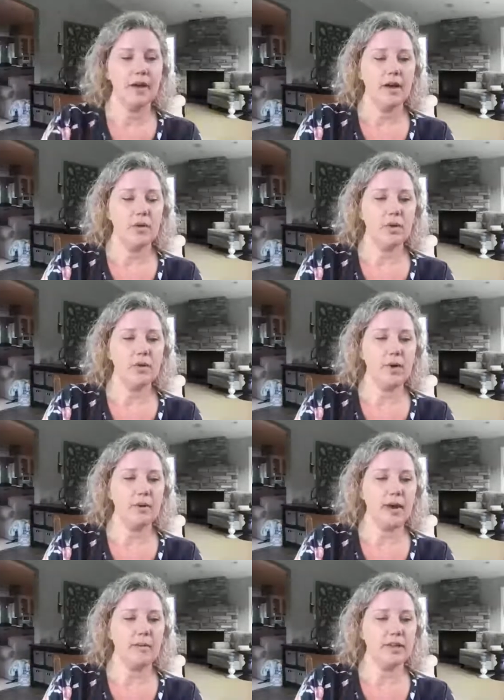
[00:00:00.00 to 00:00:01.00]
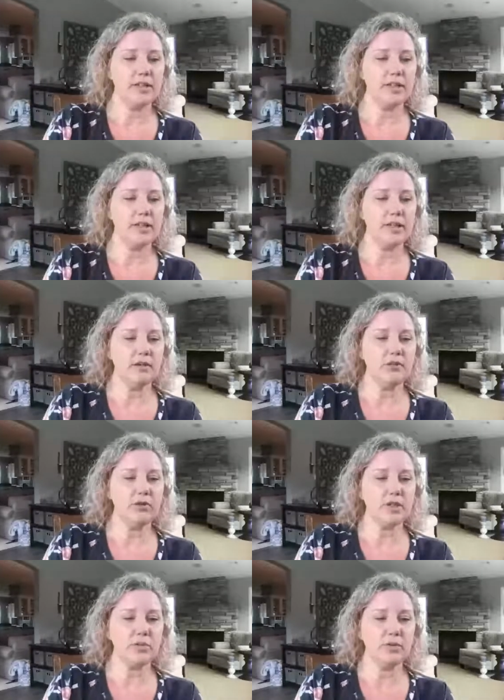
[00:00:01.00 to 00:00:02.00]
What do I recommend to clean
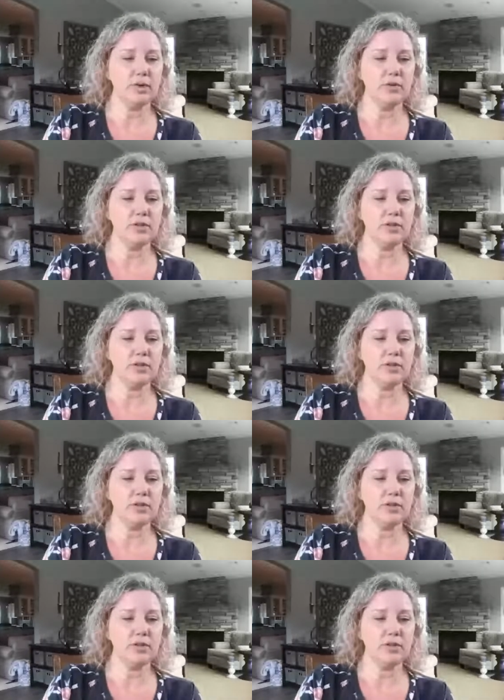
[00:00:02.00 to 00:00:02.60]
fresh produce